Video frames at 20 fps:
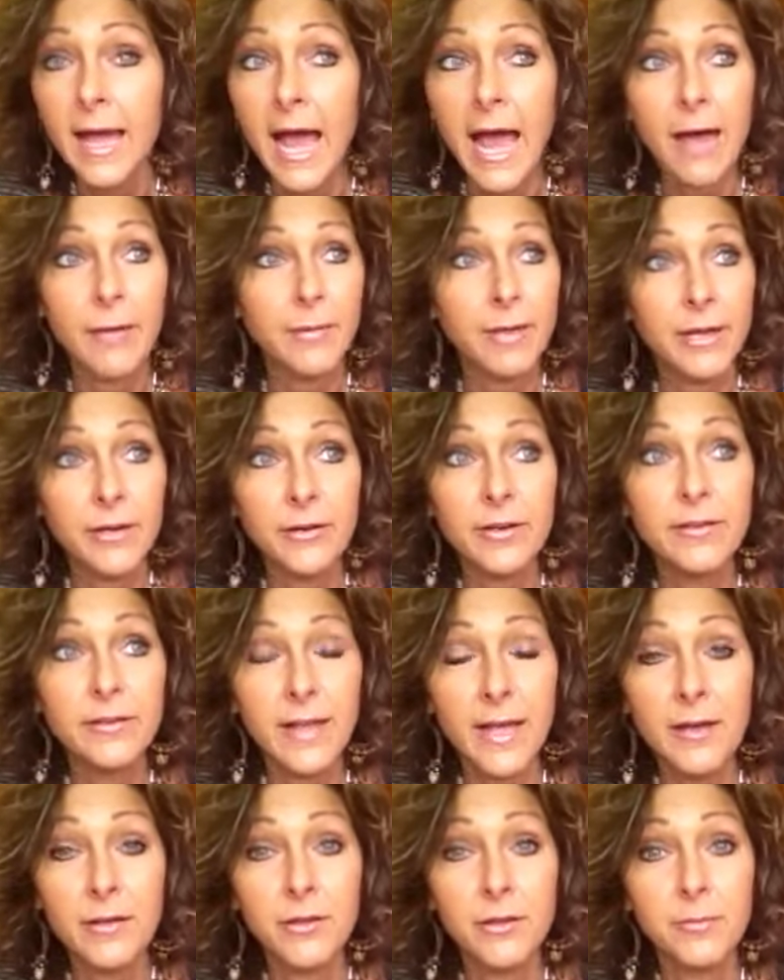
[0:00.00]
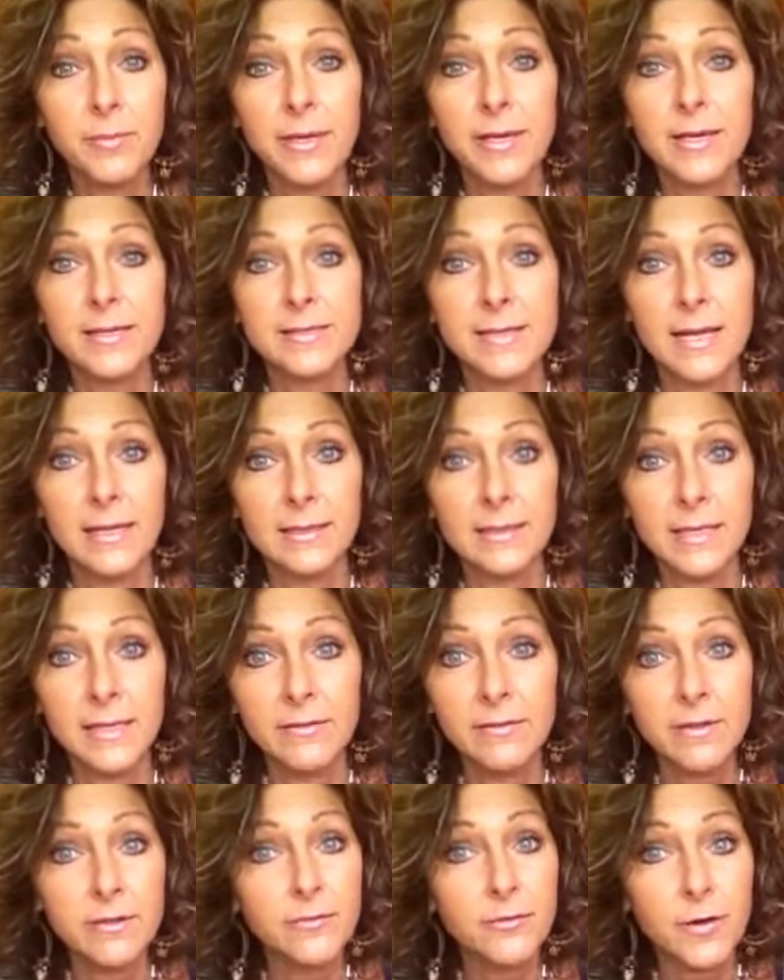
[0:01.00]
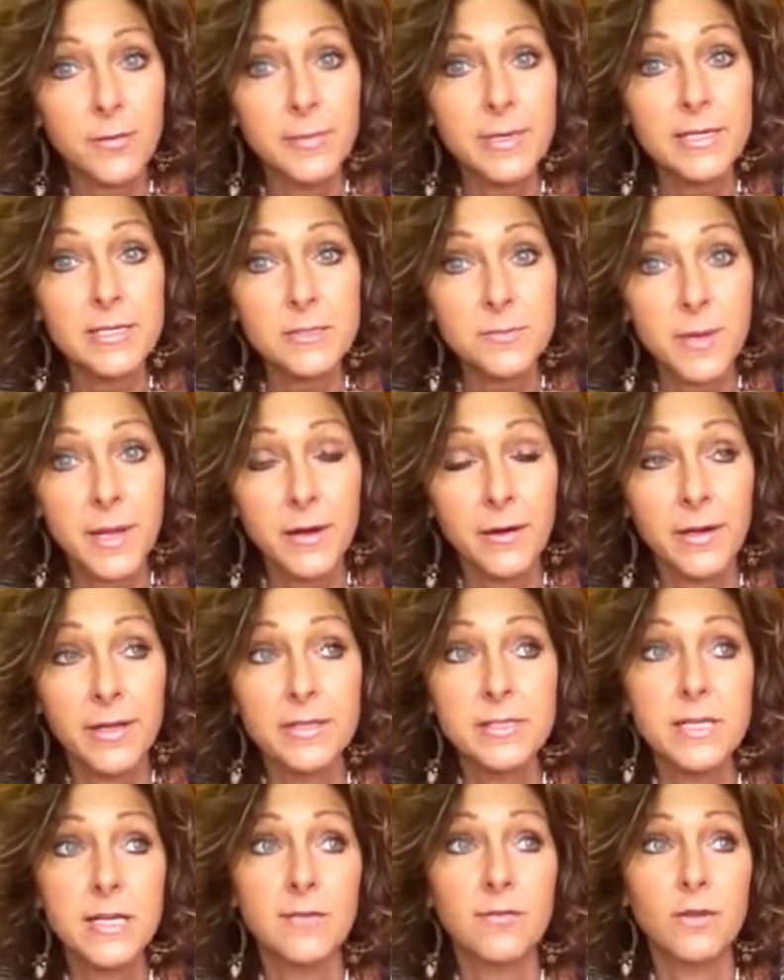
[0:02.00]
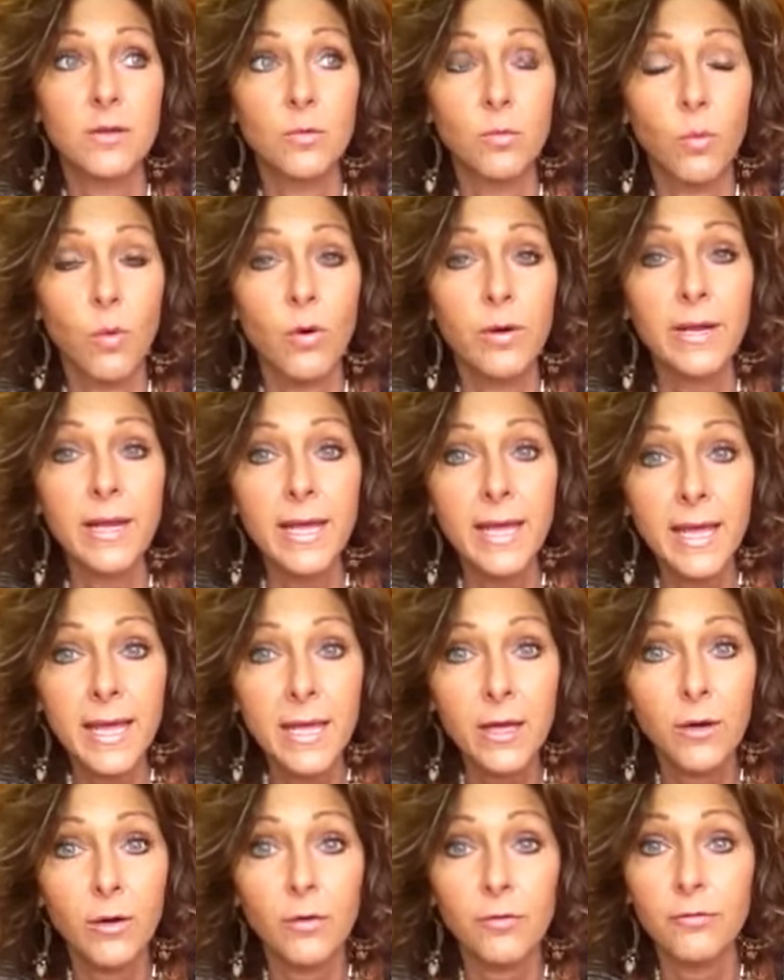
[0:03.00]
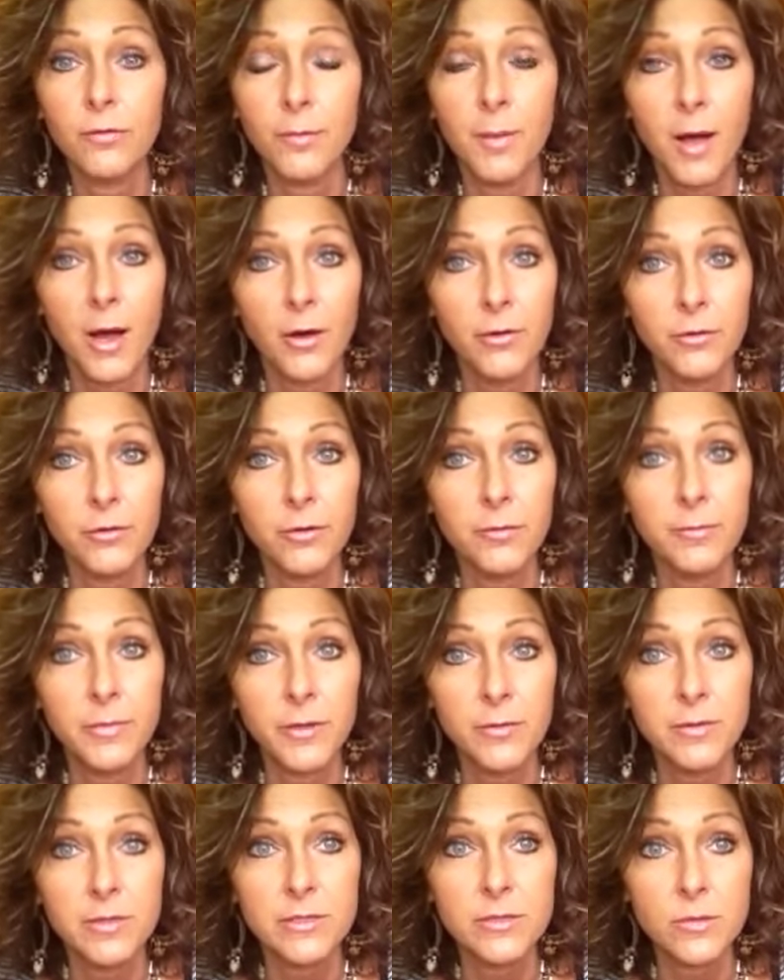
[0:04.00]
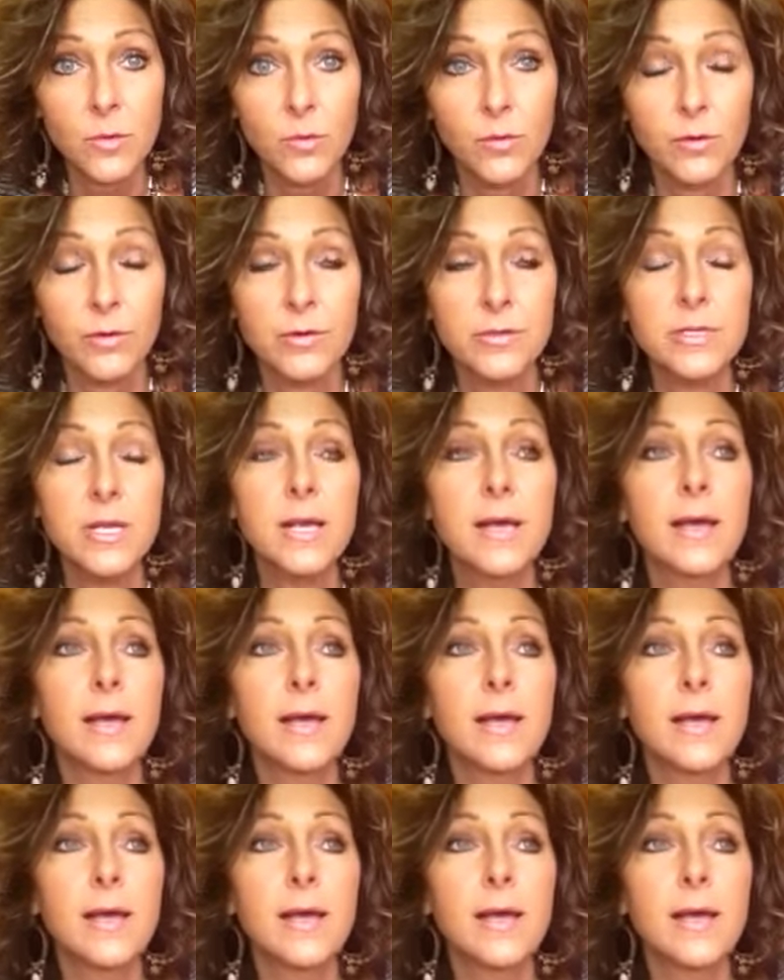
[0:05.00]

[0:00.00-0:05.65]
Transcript: I'm here to tell you because I lived it from experience. If you want to heal from autoimmune disorders,